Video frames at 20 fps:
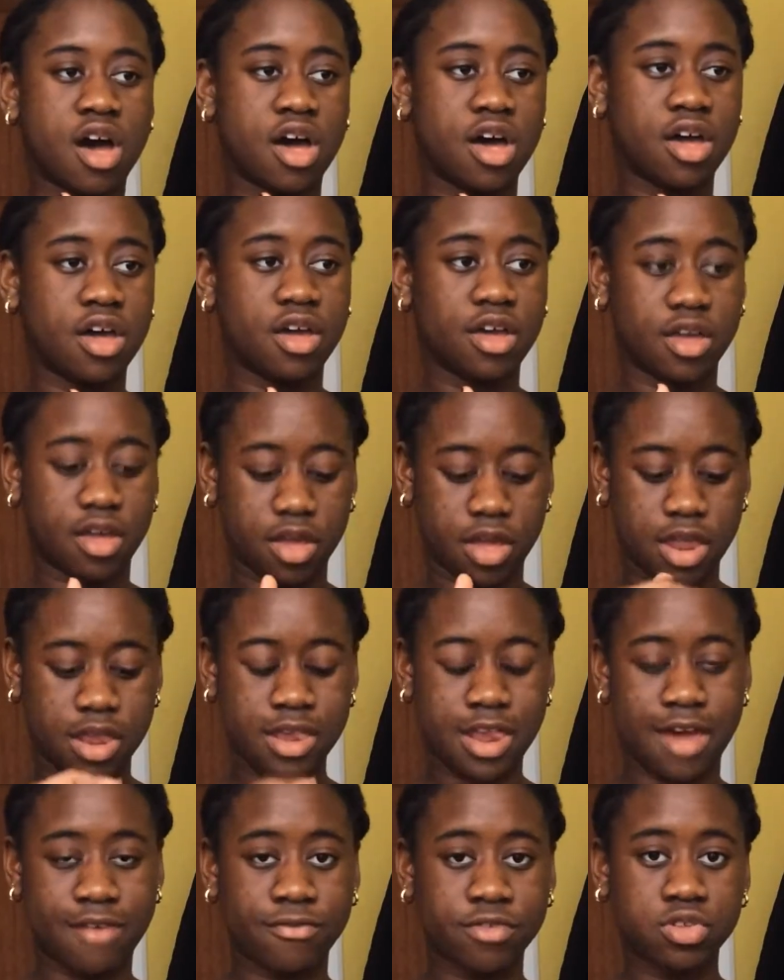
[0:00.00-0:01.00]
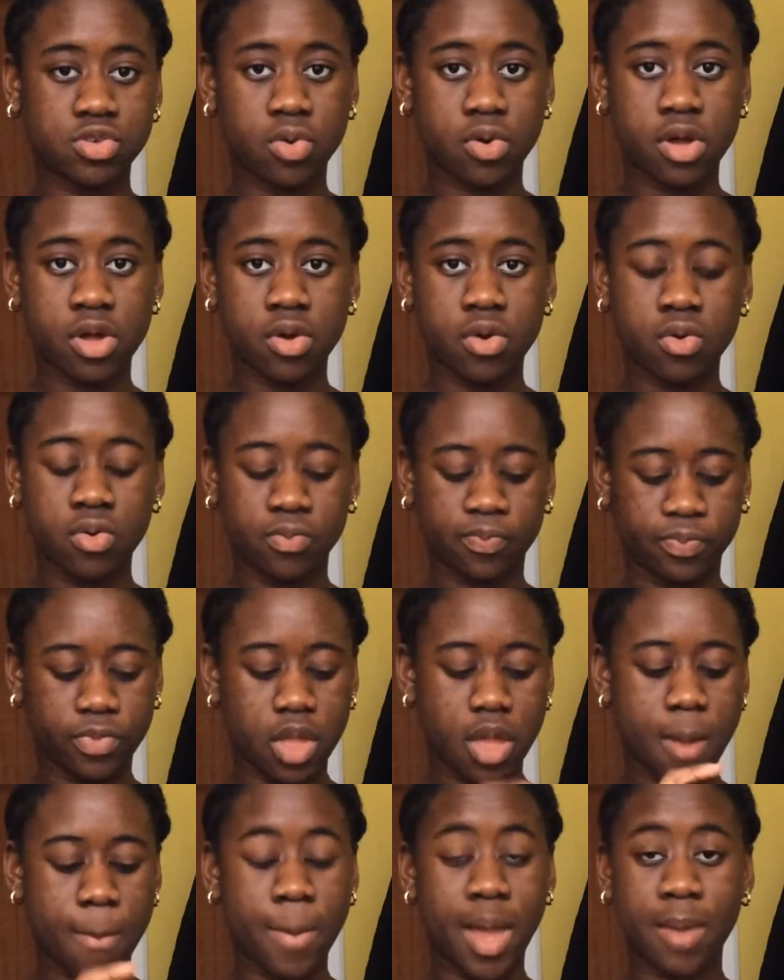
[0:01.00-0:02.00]
are lavender oil,
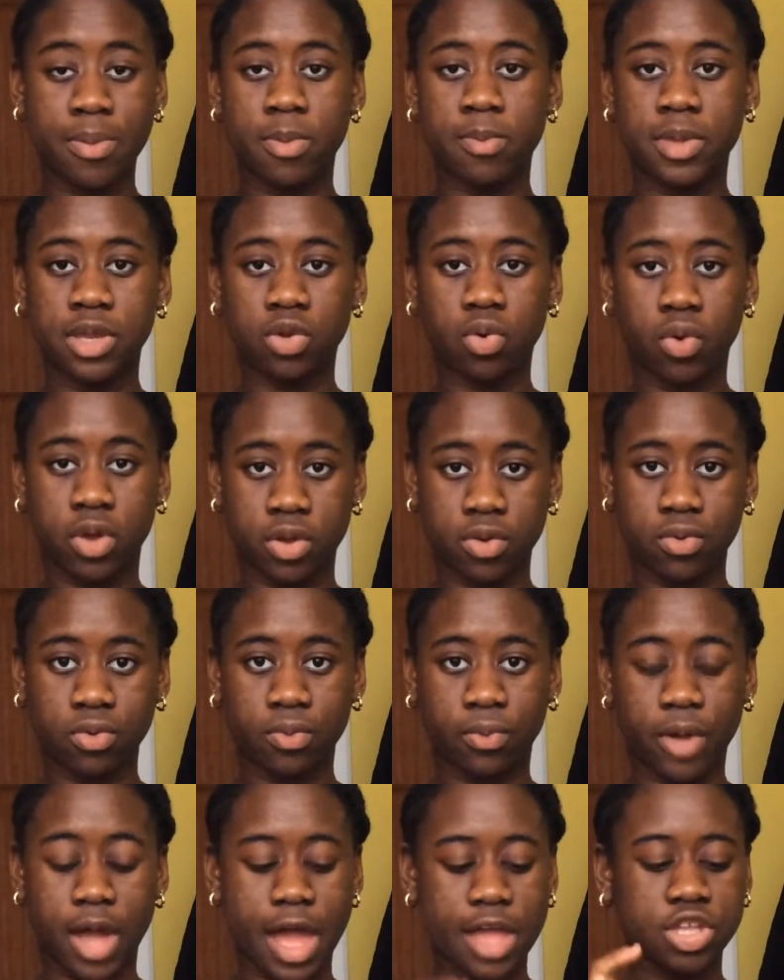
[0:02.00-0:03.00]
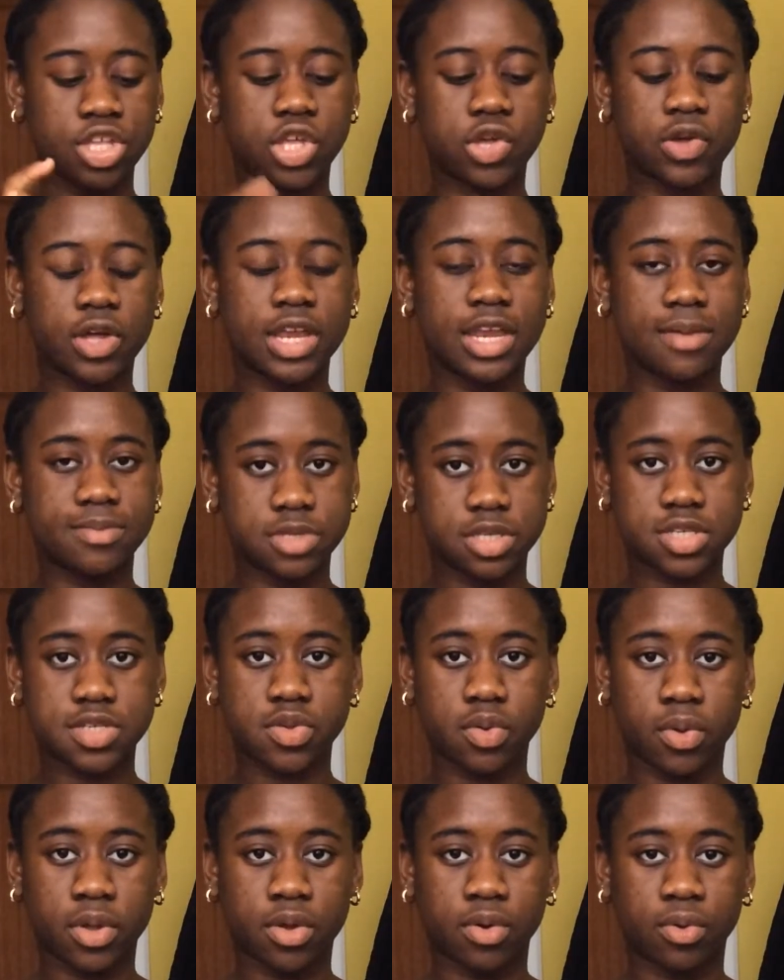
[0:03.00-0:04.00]
peppermint oil, and
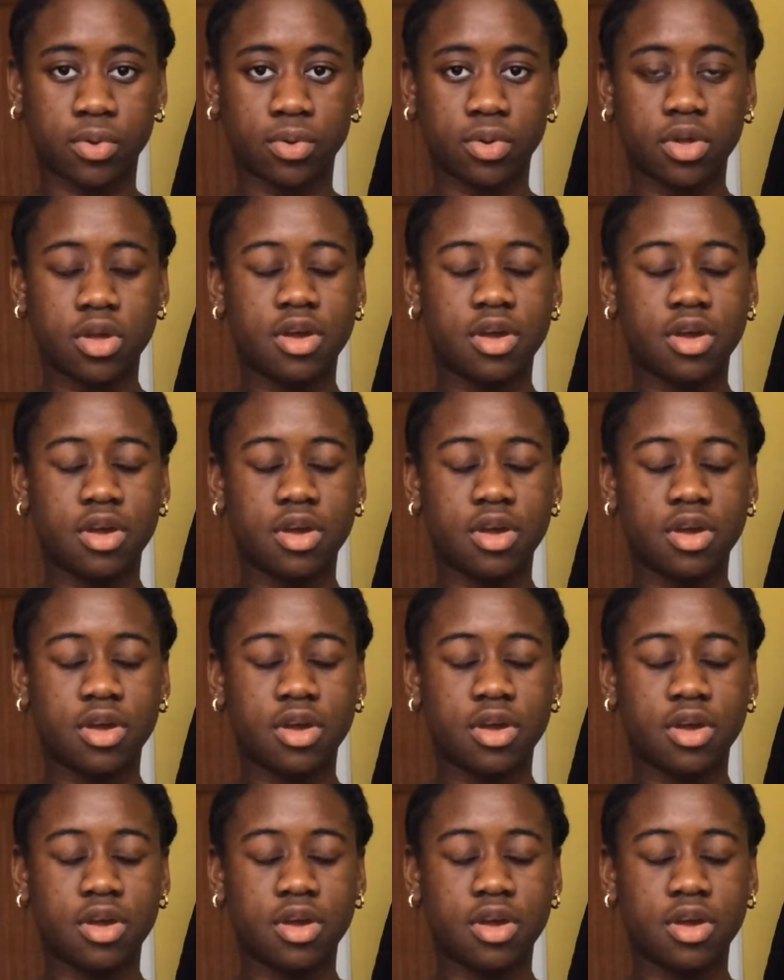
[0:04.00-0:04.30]
eucalyptus oil.